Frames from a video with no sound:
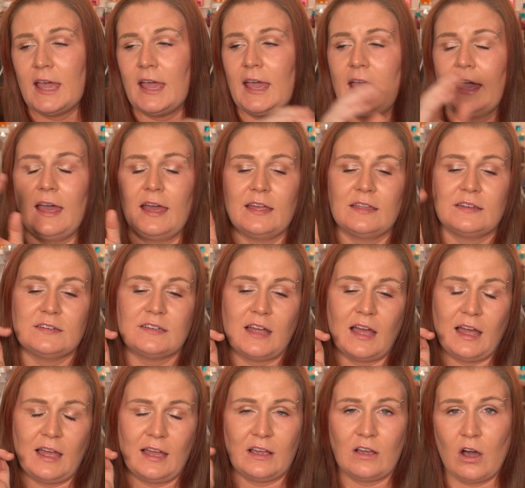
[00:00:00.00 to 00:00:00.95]
and
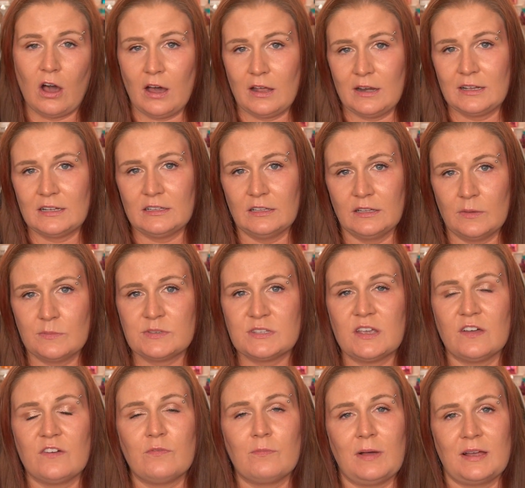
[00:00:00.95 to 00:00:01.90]
I caught a glimpse
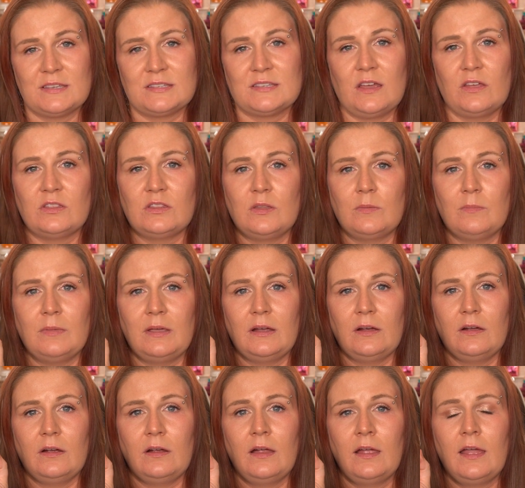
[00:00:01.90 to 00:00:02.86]
of myself in the
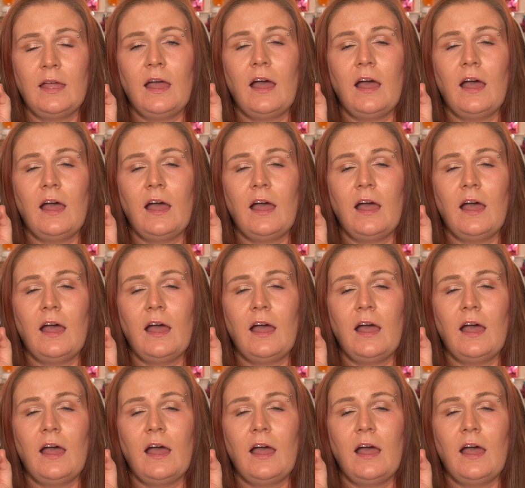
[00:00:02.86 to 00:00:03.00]
mirror.